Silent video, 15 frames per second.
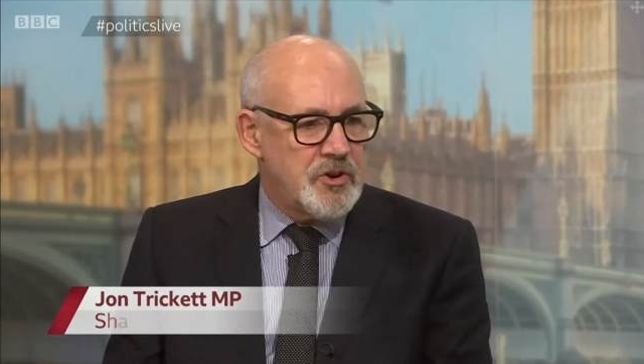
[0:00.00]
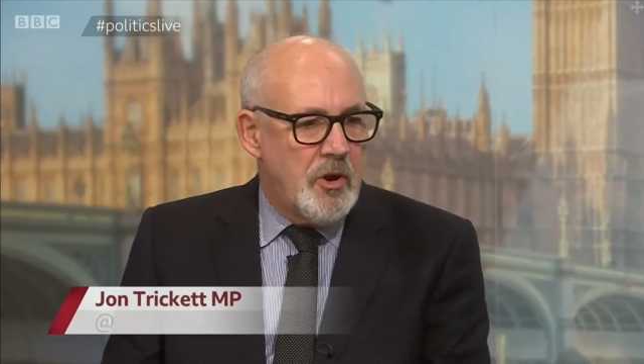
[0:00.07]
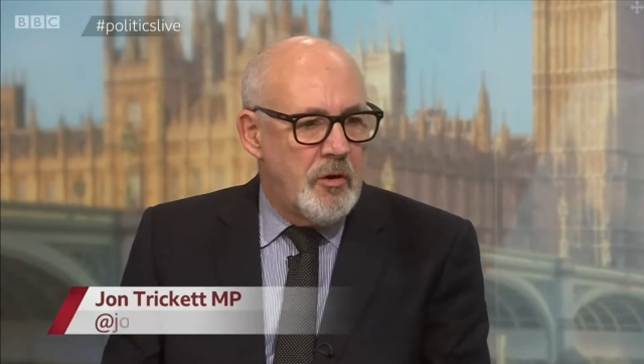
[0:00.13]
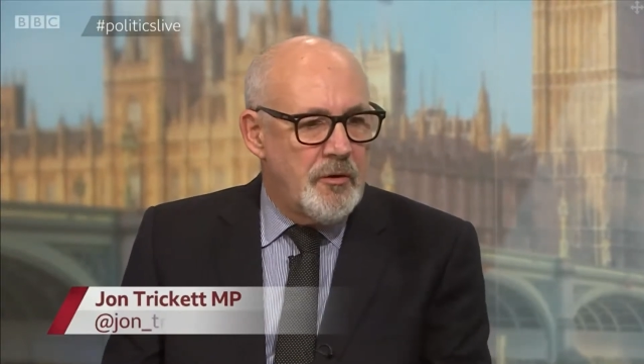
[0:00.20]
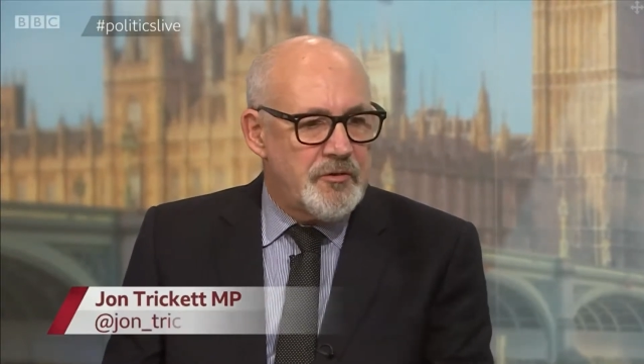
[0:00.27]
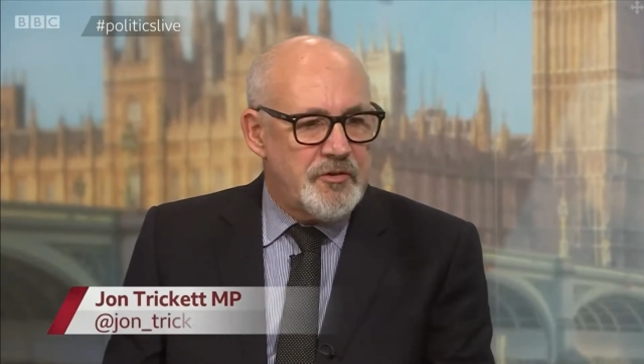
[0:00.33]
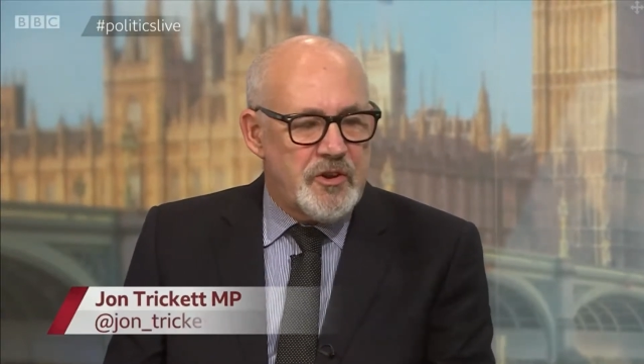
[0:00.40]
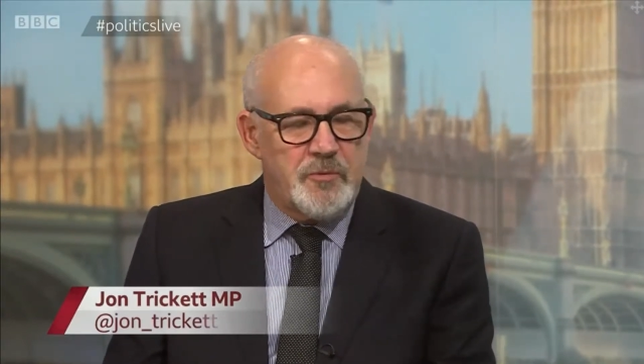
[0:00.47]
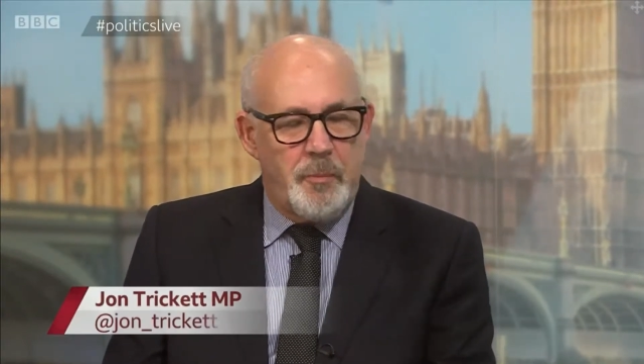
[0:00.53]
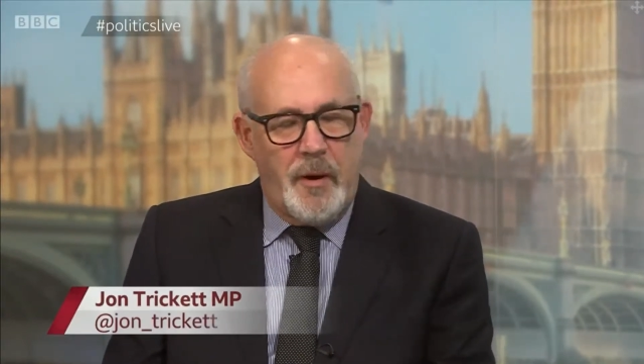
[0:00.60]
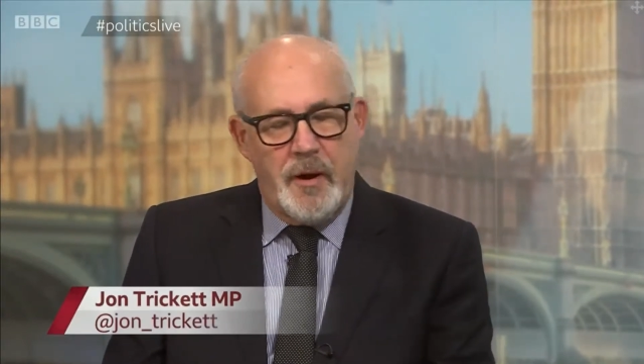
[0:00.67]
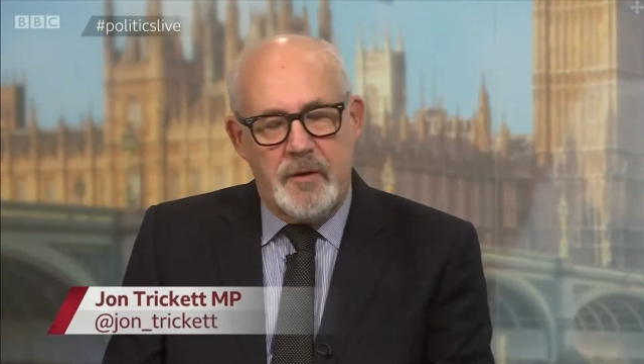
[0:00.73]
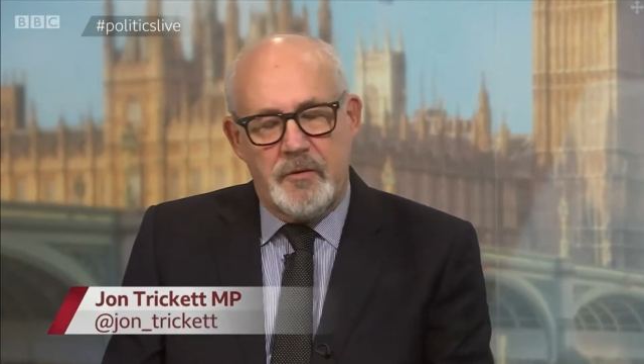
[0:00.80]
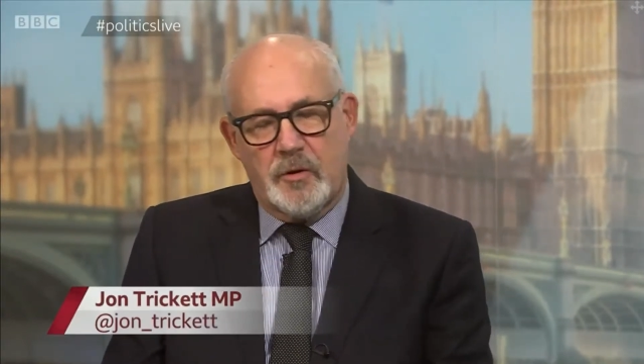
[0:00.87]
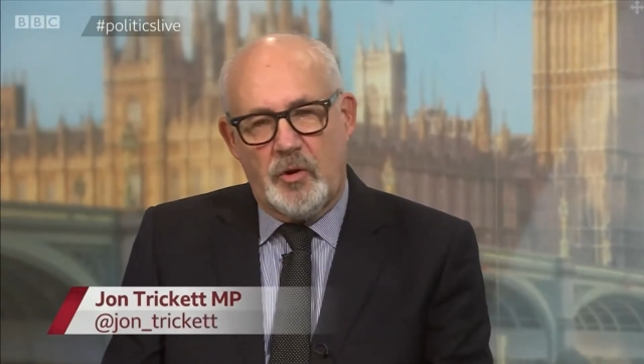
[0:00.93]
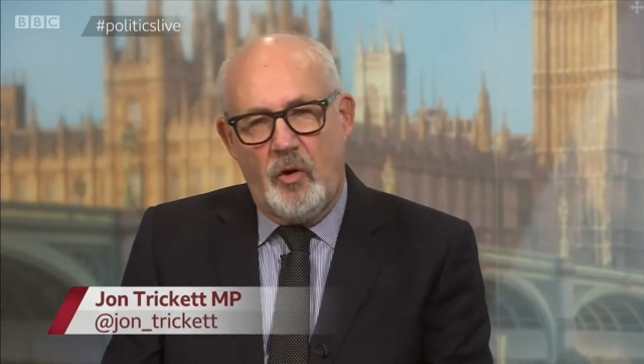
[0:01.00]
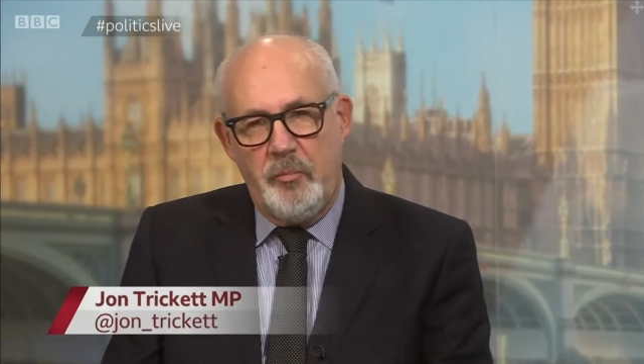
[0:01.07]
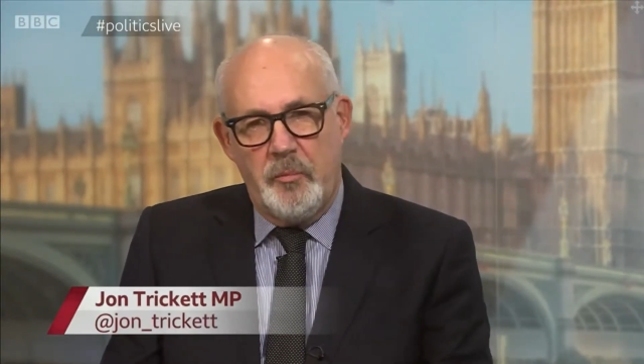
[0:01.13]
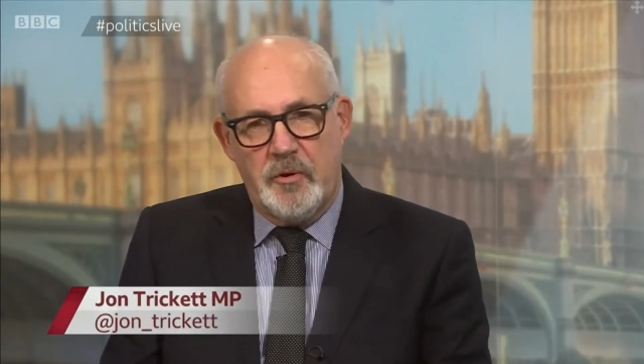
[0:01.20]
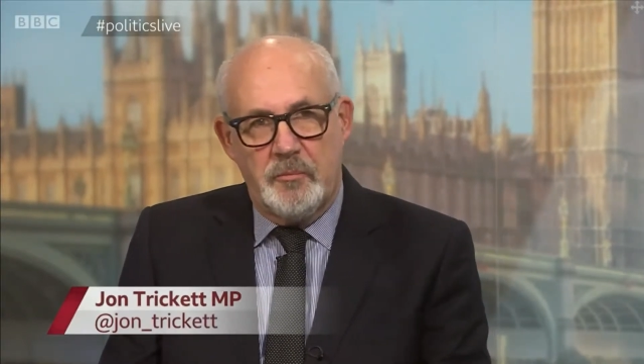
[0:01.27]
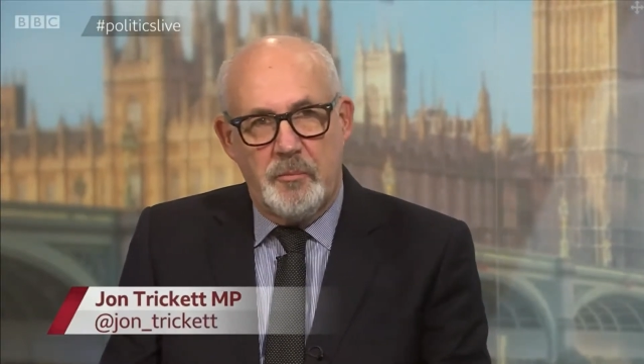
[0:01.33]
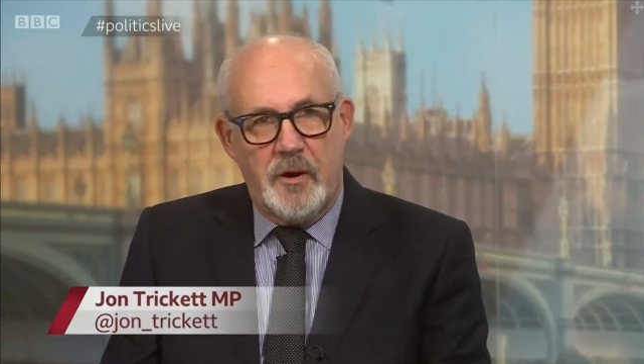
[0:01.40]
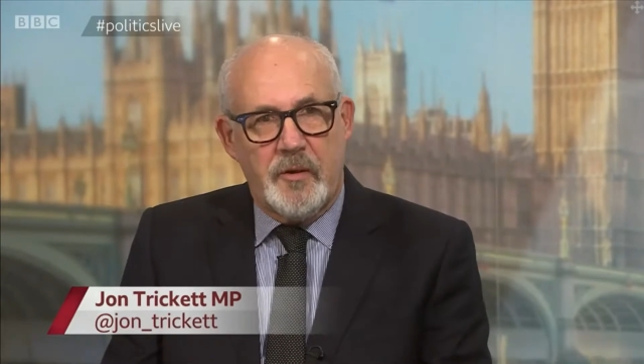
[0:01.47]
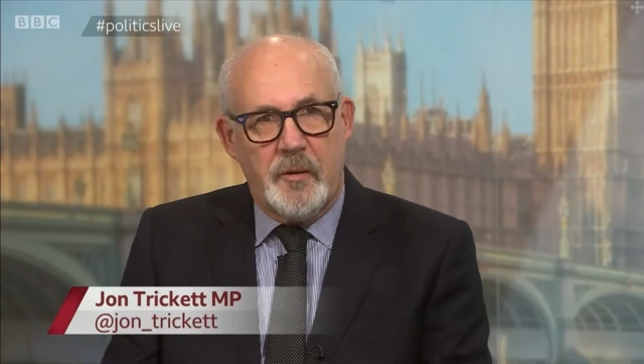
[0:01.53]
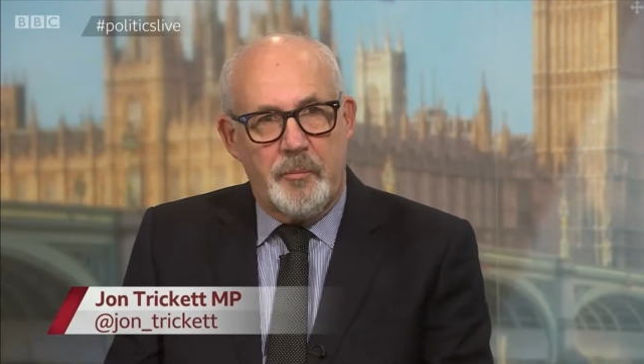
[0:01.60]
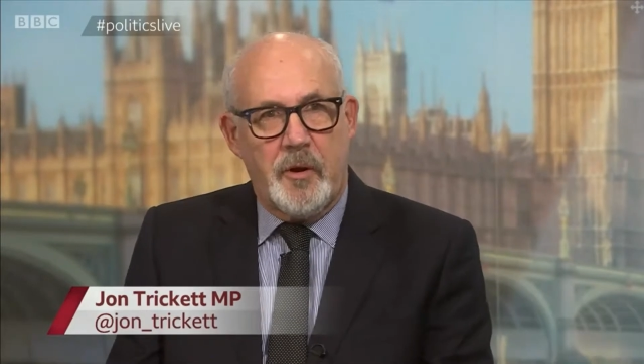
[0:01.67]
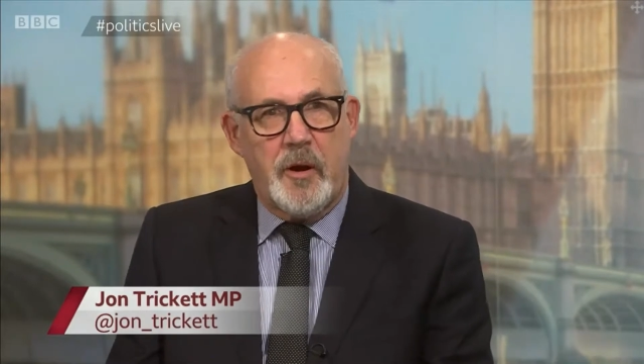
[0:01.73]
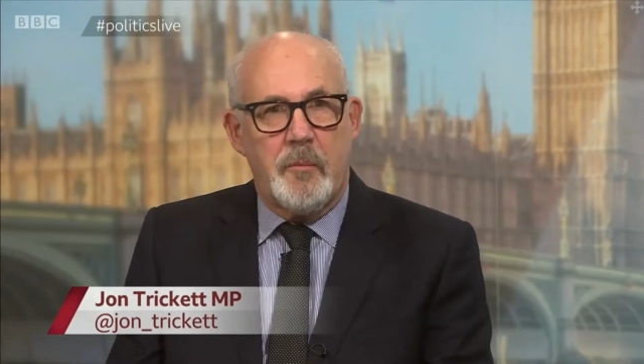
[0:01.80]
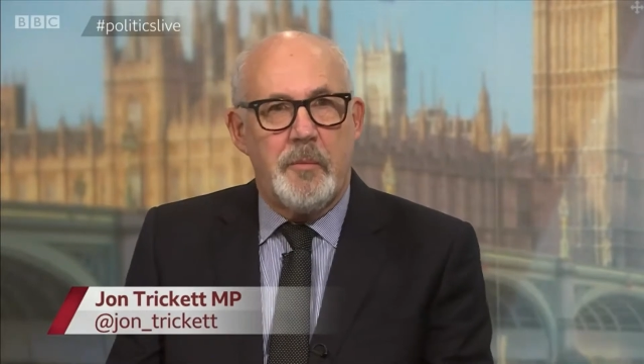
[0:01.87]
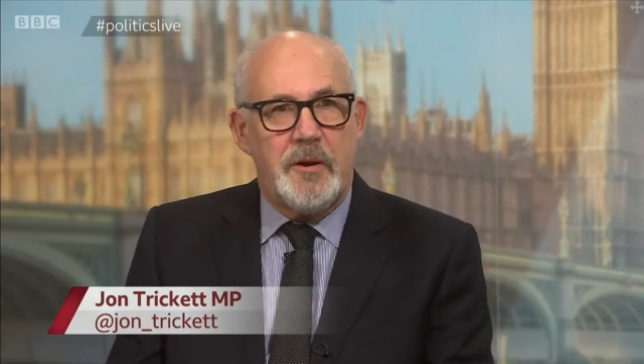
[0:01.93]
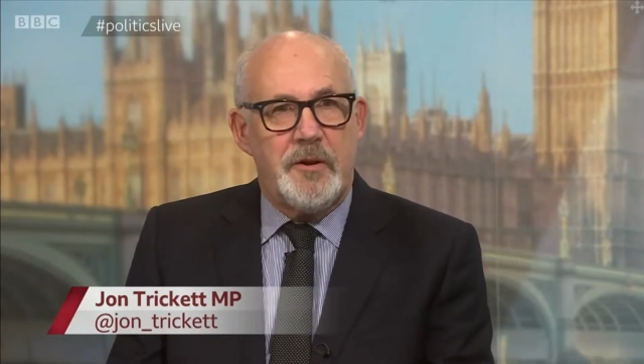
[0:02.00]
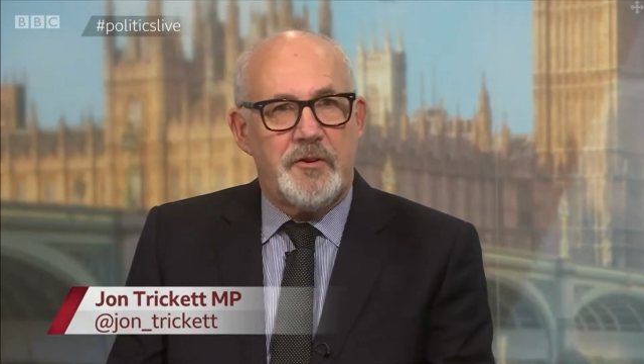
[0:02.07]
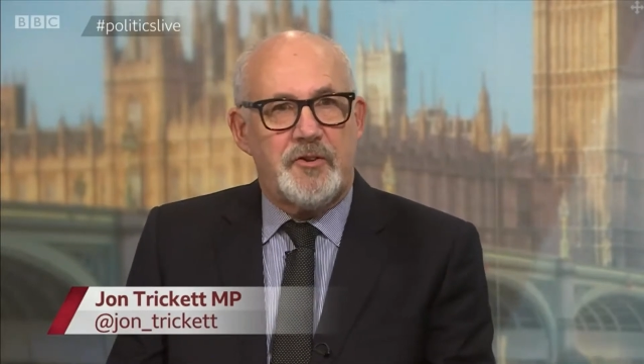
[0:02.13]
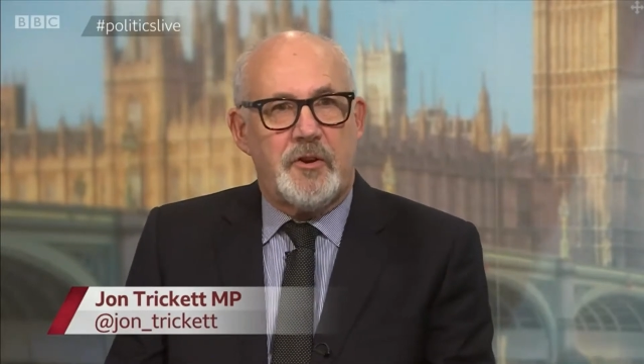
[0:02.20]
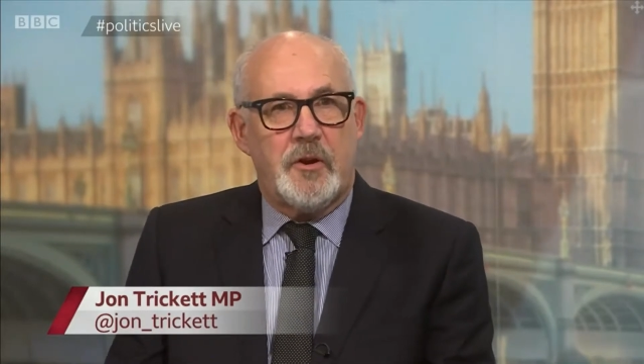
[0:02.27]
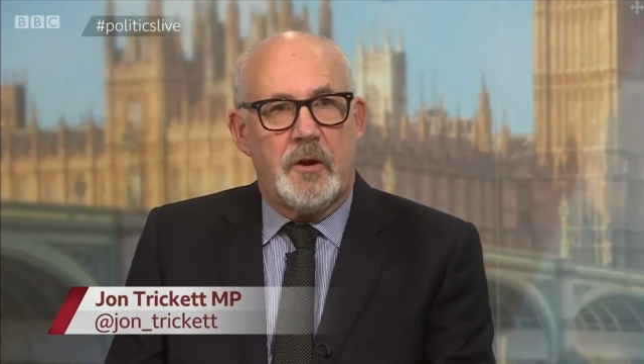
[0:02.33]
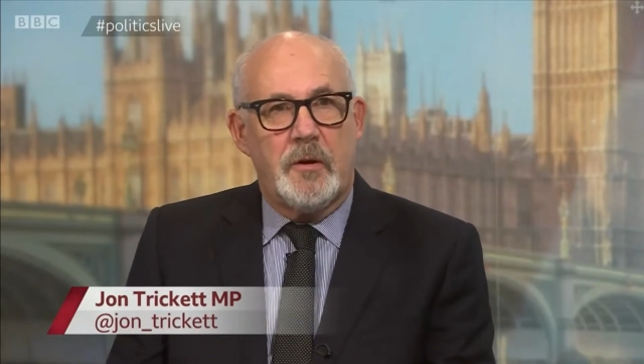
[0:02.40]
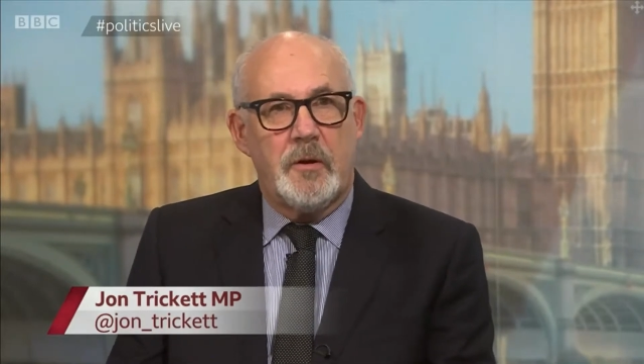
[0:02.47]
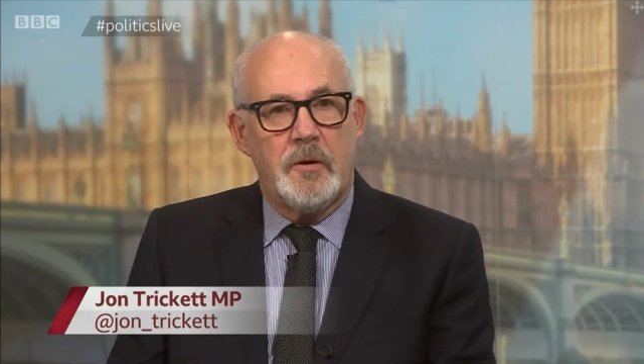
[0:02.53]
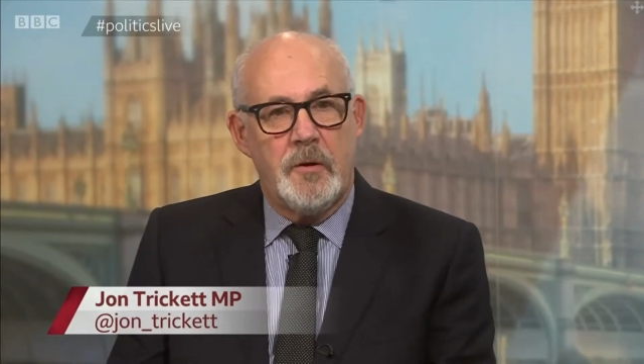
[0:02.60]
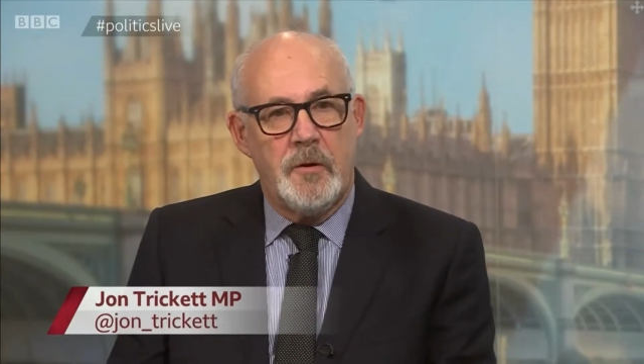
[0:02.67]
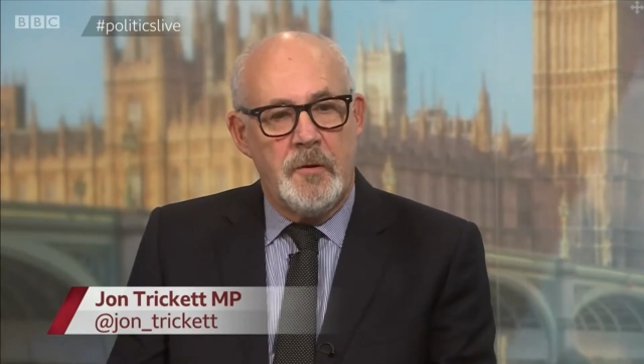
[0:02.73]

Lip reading: assurances by the government, by the Prime Minister,